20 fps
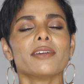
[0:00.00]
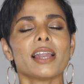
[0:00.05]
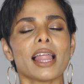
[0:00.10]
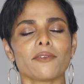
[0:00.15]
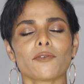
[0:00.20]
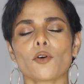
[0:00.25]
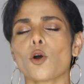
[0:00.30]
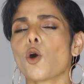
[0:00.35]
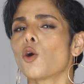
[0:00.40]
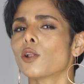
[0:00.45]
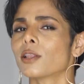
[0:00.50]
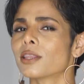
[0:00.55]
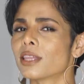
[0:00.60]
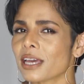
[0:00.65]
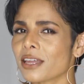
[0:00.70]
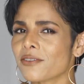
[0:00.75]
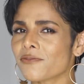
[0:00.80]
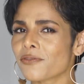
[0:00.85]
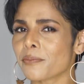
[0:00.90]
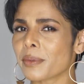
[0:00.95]
will have all
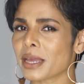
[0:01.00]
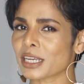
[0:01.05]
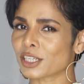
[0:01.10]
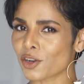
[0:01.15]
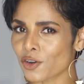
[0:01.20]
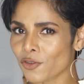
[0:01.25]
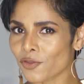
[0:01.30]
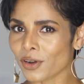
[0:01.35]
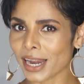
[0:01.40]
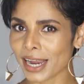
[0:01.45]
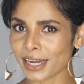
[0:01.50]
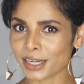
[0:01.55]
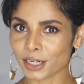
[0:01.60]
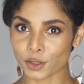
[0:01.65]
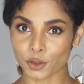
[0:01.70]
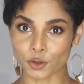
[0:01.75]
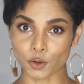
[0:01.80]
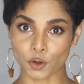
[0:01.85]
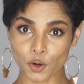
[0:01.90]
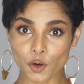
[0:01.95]
the information
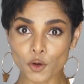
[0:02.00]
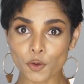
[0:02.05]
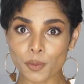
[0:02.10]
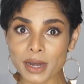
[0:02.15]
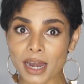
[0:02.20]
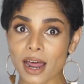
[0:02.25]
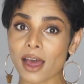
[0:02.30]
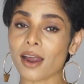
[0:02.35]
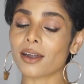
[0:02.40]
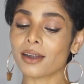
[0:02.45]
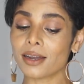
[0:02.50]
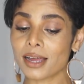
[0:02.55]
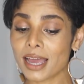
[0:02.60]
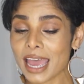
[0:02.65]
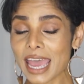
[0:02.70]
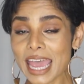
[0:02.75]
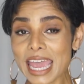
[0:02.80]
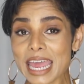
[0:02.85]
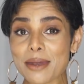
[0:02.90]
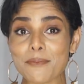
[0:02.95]
related to Luminar
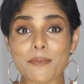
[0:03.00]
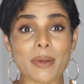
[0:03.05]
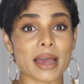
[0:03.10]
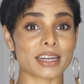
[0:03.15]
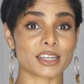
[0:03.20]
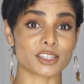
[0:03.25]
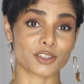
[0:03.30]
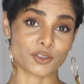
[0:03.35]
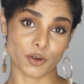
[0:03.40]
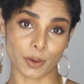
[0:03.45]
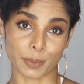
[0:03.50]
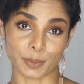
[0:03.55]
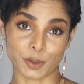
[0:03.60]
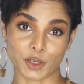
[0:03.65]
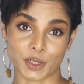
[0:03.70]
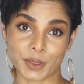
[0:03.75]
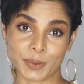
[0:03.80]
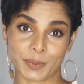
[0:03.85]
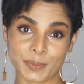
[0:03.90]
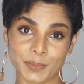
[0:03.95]
in my
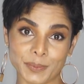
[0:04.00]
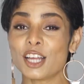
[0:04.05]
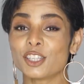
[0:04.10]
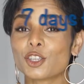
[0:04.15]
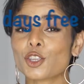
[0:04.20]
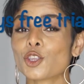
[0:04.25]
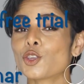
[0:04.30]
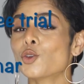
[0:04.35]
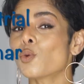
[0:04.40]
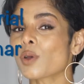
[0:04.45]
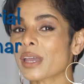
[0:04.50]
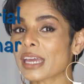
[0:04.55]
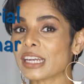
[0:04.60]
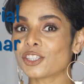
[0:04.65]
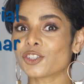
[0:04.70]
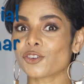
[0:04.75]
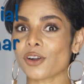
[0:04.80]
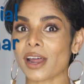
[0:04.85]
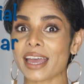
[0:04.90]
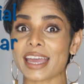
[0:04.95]
description. So you
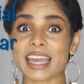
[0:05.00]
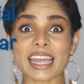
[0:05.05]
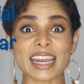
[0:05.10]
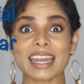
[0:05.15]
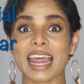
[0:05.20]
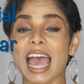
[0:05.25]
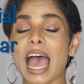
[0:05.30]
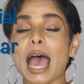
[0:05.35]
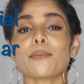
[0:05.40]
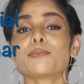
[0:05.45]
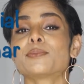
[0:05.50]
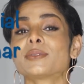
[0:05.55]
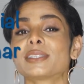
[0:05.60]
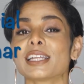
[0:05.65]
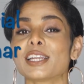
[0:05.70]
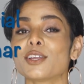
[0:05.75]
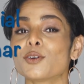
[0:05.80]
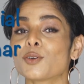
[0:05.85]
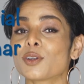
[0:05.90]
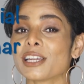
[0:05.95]
can try it
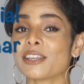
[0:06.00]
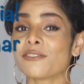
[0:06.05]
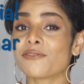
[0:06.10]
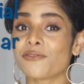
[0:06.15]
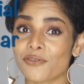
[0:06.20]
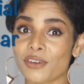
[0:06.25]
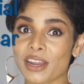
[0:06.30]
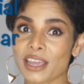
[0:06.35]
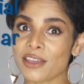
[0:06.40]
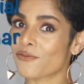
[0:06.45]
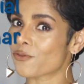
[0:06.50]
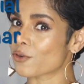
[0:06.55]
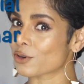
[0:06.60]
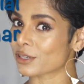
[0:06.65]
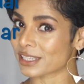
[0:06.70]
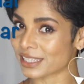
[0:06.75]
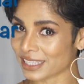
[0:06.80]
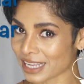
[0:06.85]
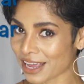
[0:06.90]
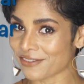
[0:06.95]
absolutely free for
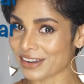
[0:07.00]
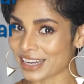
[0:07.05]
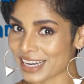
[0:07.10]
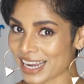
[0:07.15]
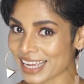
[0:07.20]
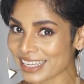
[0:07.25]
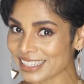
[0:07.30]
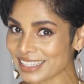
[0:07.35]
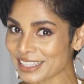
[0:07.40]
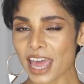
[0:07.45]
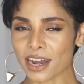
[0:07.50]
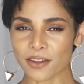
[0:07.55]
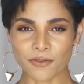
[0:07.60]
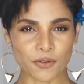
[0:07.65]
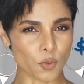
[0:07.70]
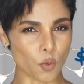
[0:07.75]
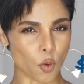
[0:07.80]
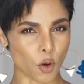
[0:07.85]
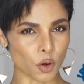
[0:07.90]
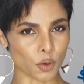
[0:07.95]
seven days. And
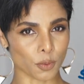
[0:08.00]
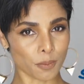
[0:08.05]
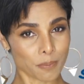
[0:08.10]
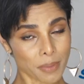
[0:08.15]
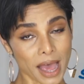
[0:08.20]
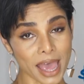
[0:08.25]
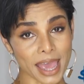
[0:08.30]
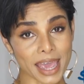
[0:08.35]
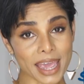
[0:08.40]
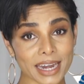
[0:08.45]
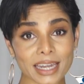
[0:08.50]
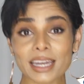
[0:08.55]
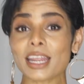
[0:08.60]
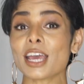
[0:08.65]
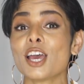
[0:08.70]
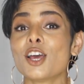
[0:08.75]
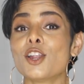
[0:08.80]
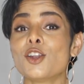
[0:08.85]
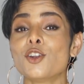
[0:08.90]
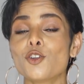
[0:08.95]
if you want to buy
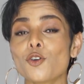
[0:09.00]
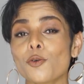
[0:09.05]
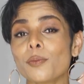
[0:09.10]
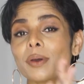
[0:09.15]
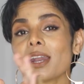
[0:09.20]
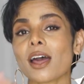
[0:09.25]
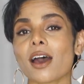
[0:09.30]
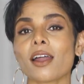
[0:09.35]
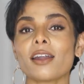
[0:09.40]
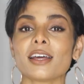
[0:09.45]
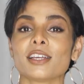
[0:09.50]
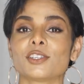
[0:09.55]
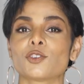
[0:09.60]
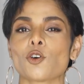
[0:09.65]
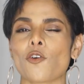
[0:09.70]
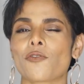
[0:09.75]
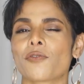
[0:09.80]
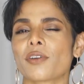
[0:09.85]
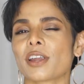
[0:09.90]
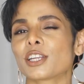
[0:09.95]
it, Luminar is
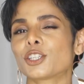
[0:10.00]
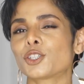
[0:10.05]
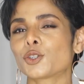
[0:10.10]
offering